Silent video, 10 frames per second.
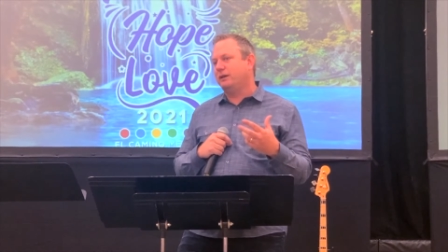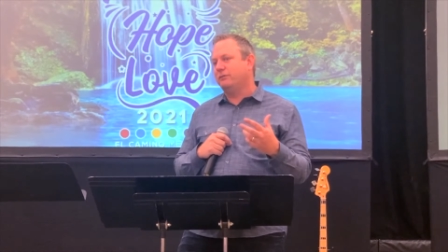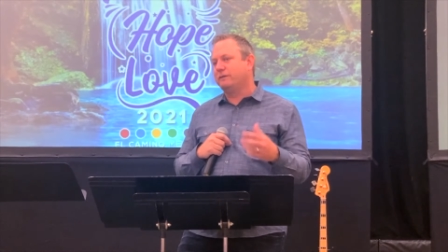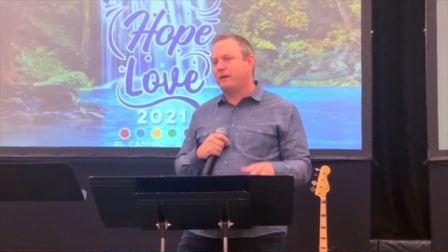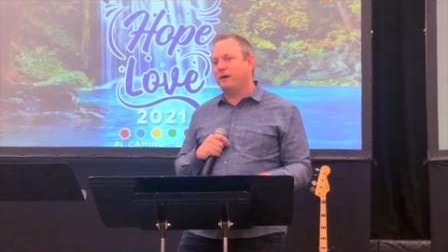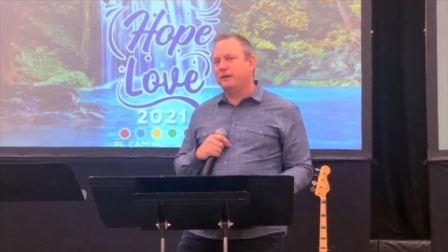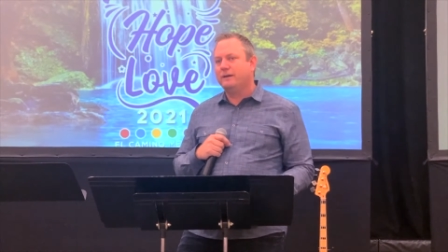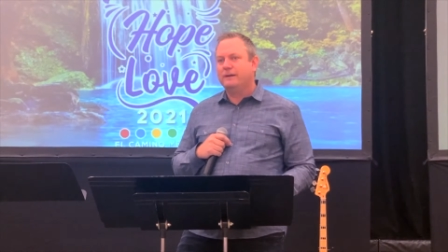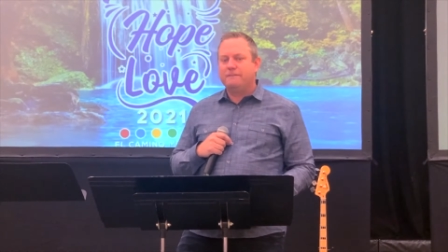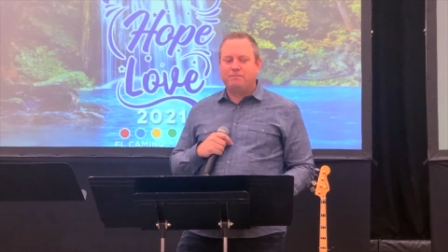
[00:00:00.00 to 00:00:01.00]
He was the,
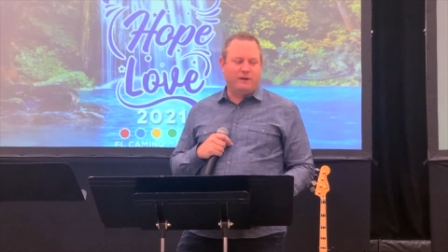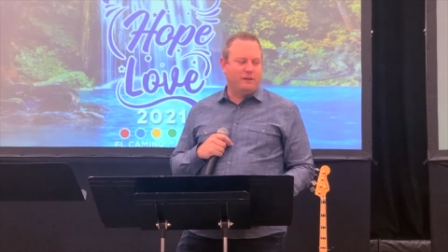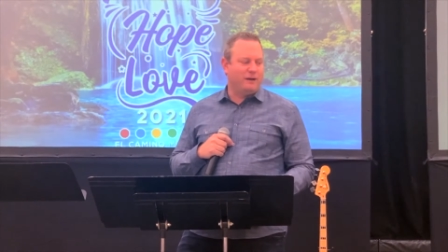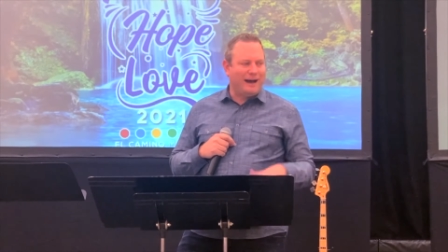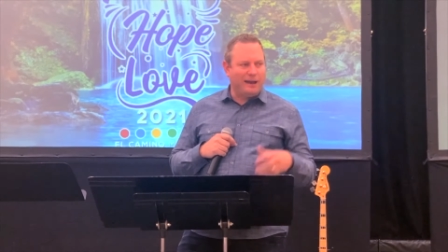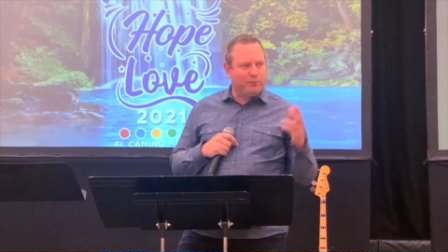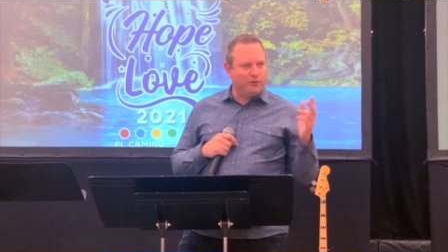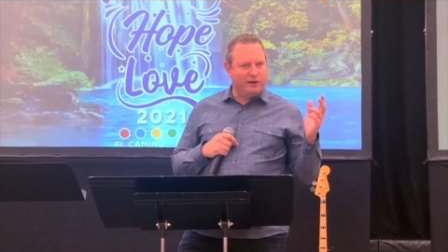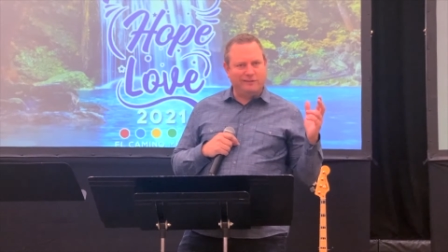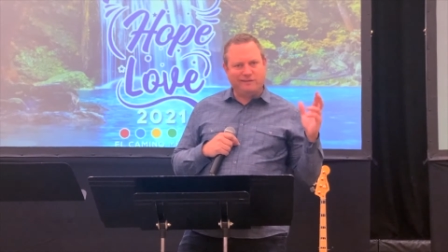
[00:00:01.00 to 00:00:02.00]
the, the high
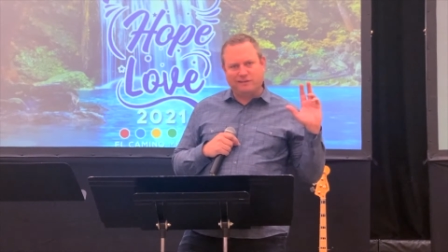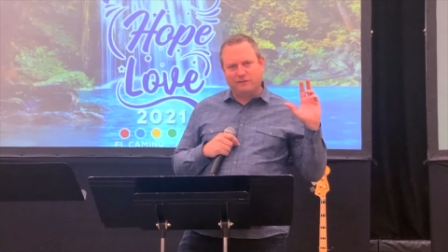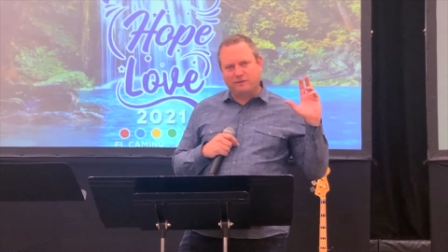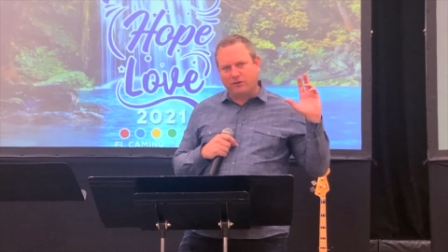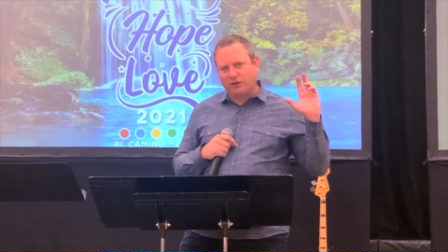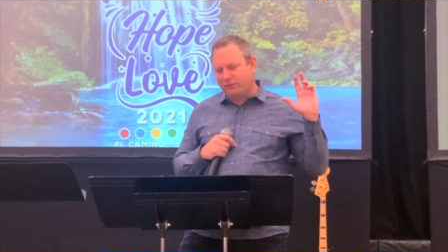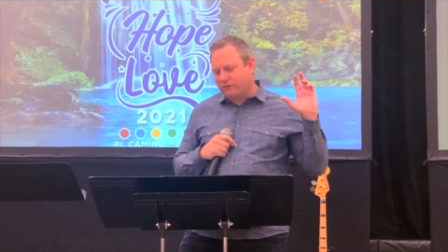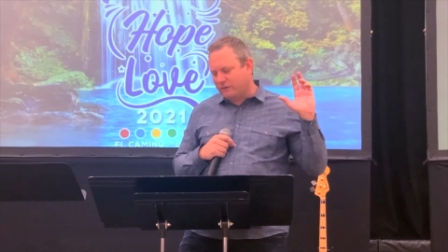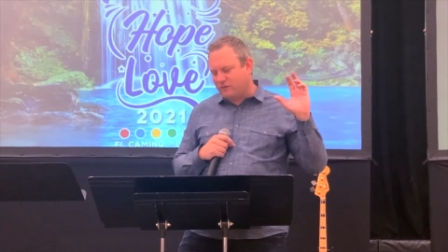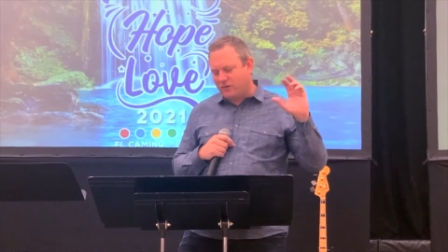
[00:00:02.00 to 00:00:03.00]
priest, and so he
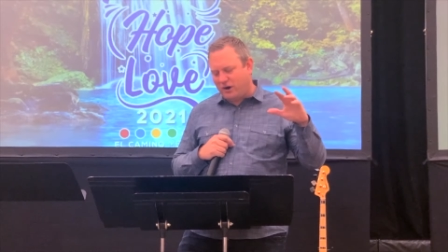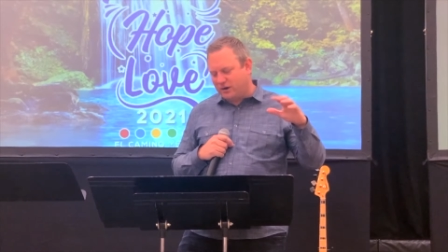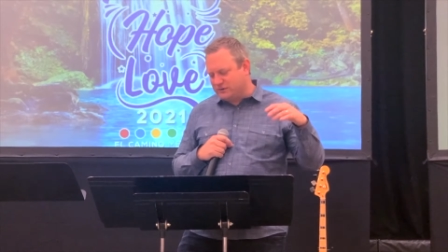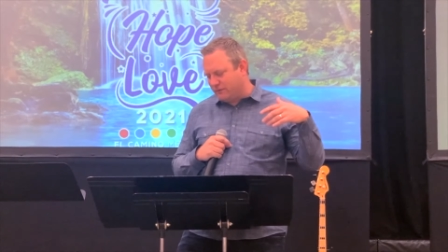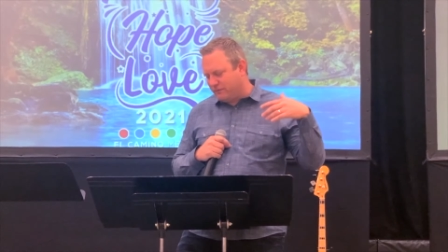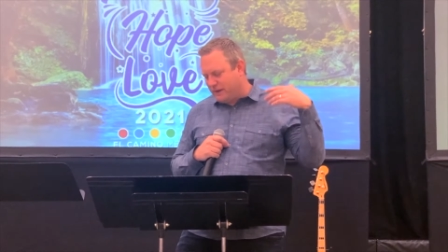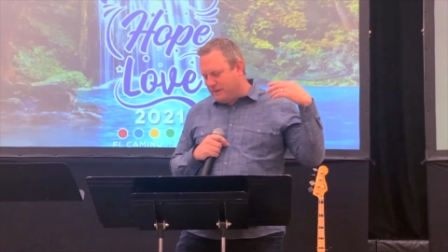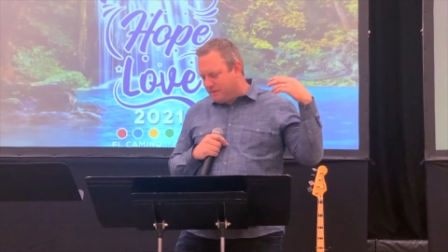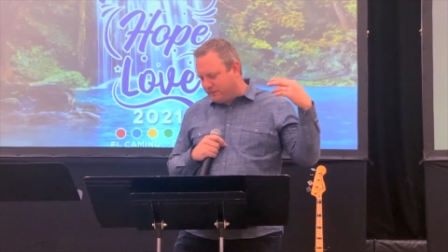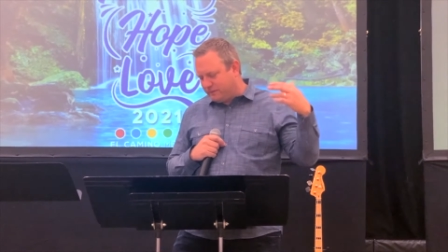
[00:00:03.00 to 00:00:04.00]
was in charge of
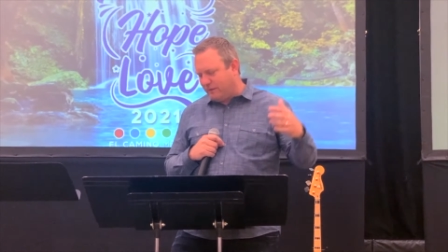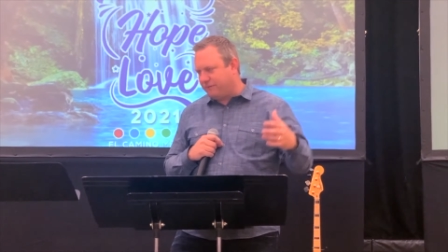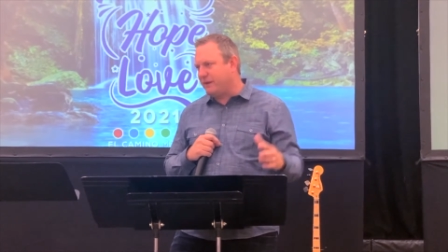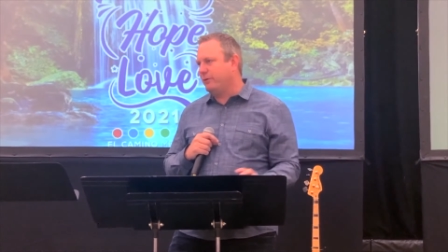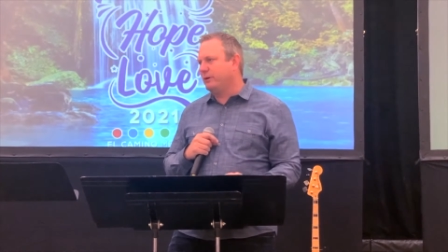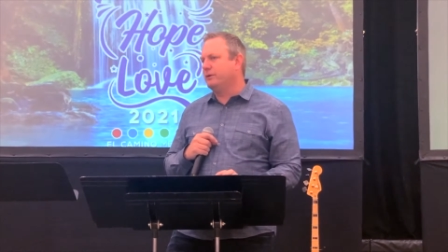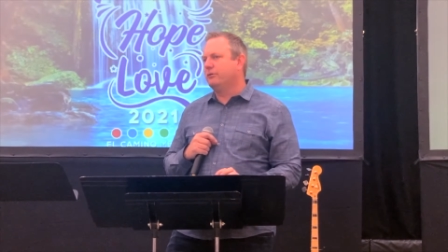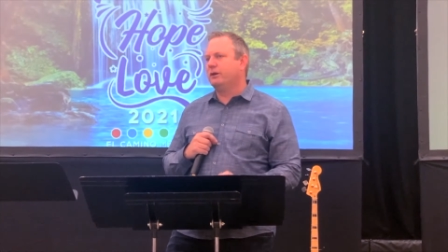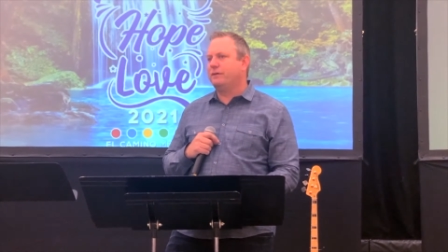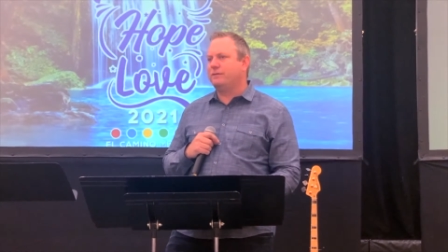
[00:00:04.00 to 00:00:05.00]
the stuff they were
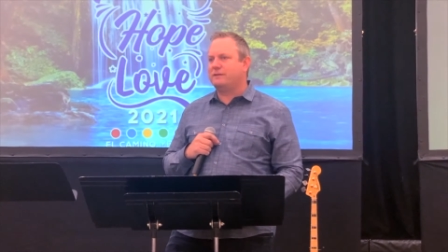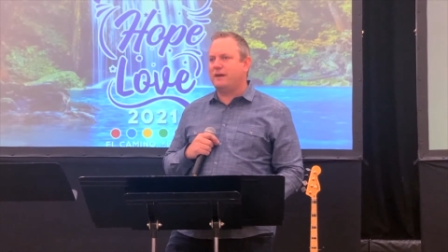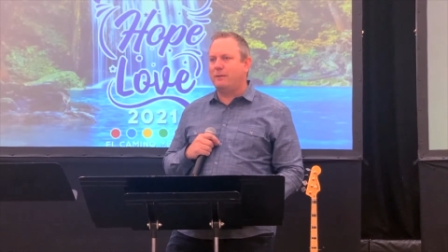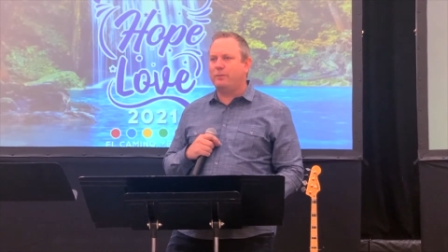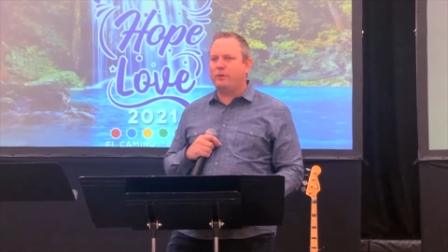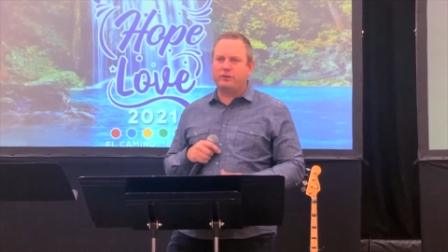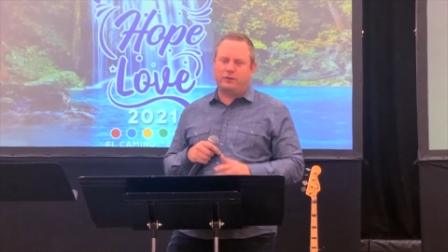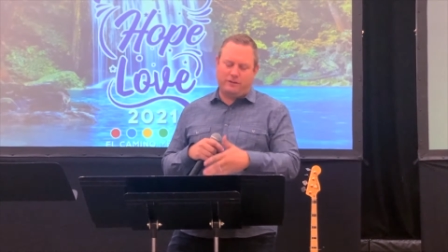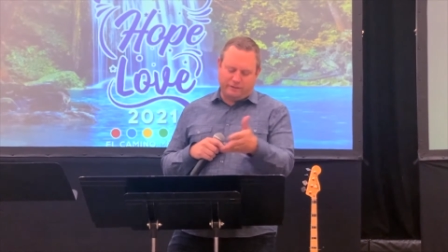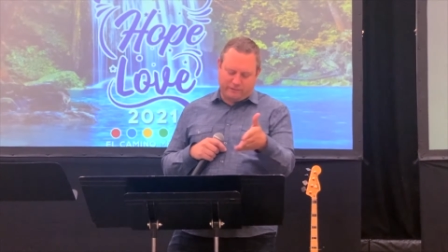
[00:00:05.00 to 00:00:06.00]
doing at the temple, or
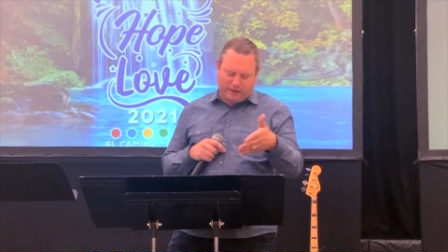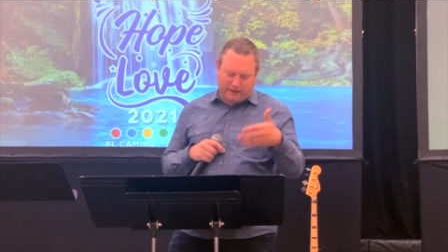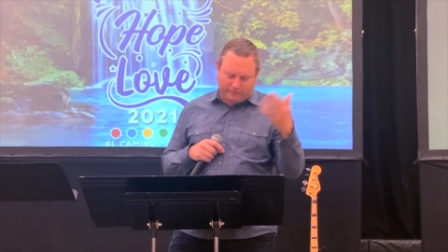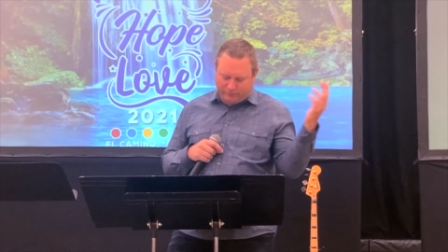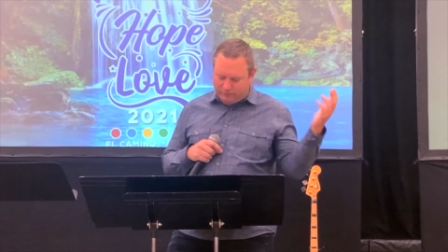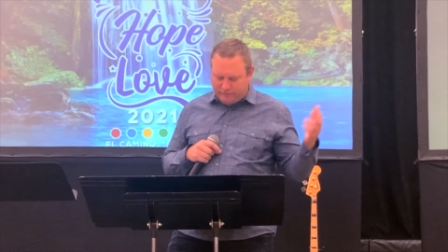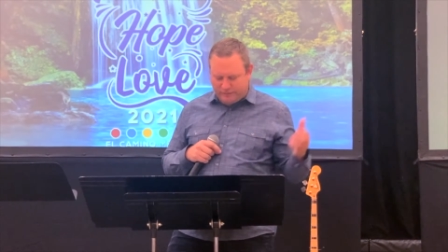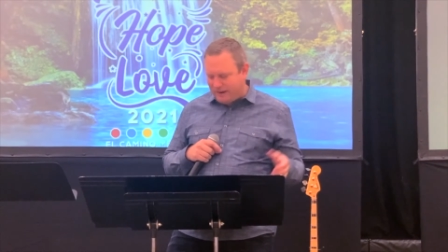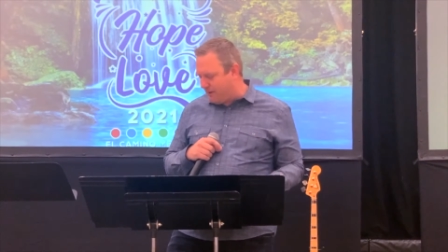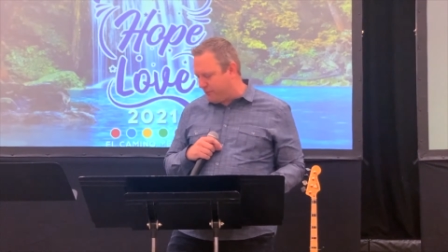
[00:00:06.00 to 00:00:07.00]
in this case, it was the
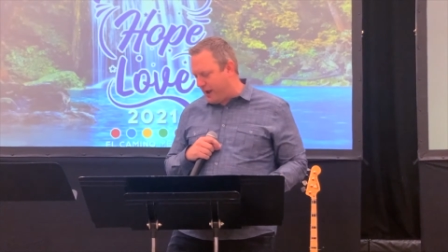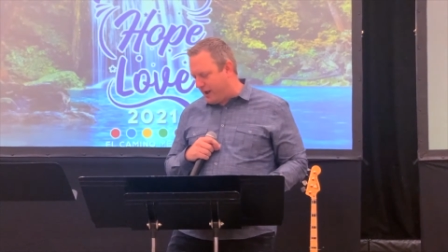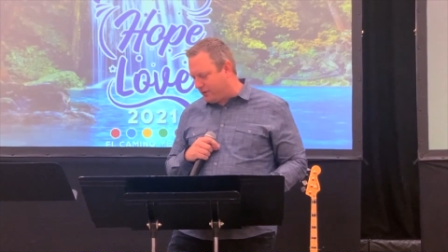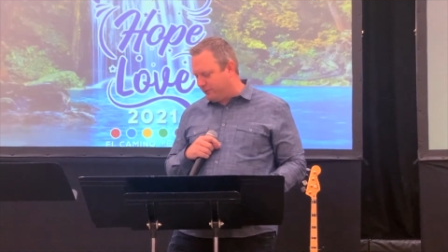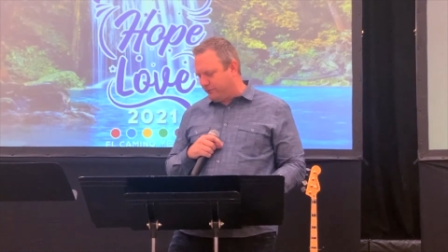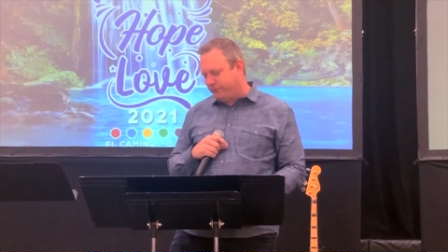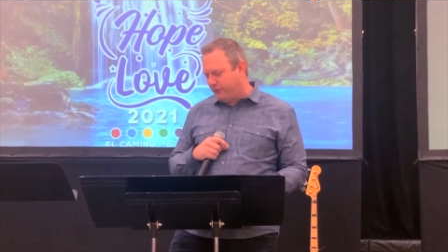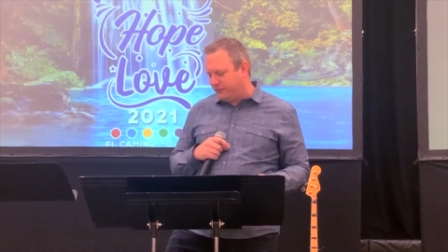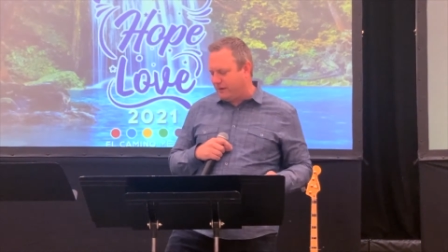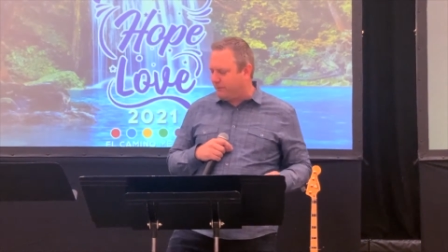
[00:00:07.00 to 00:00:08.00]
tabernacle
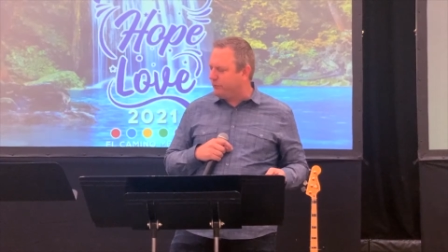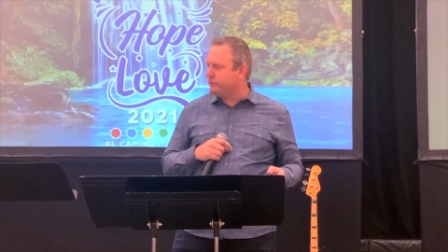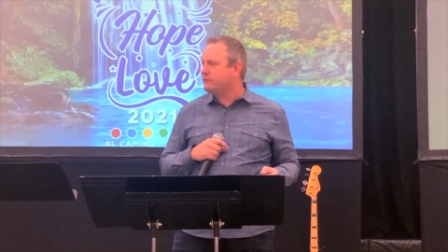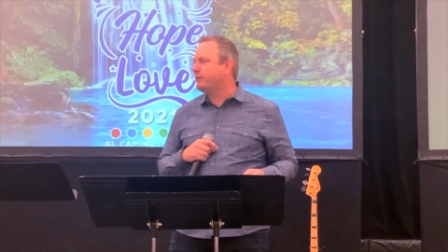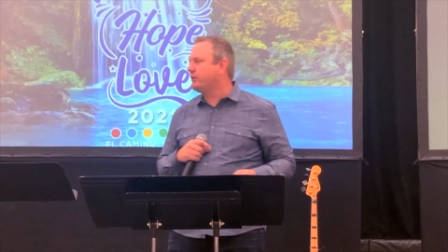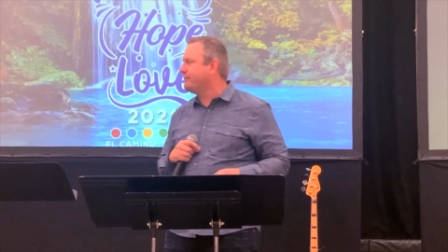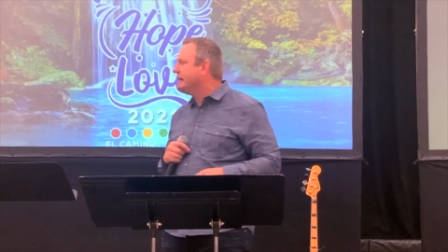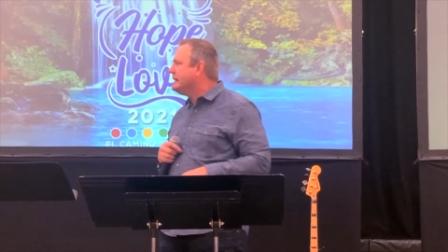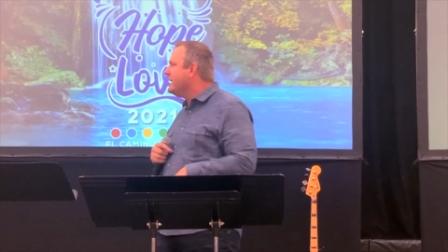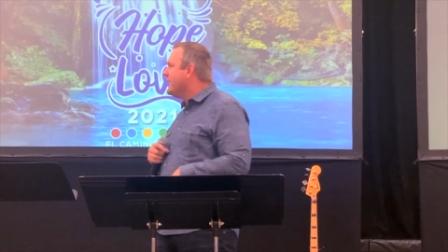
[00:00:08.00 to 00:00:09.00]
before the temple was built.
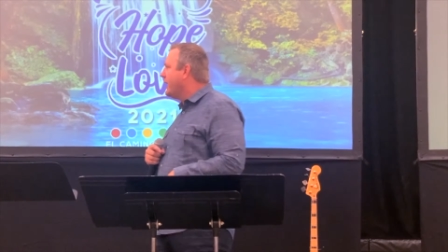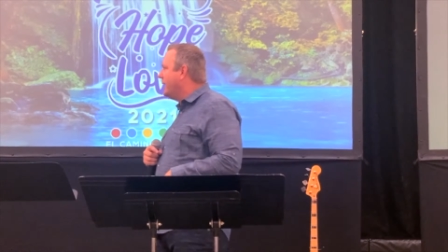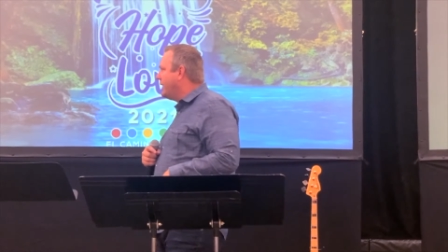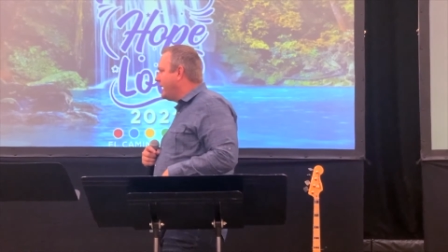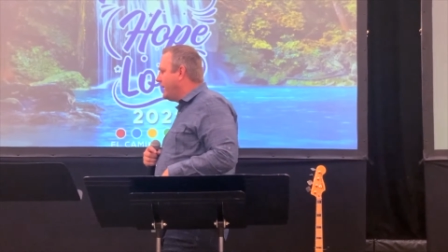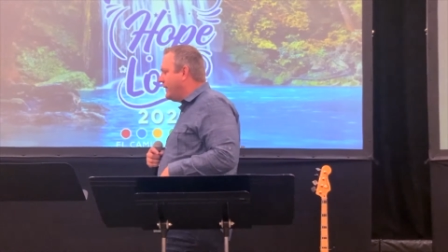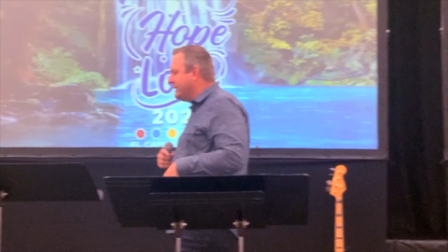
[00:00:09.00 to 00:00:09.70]
And, and,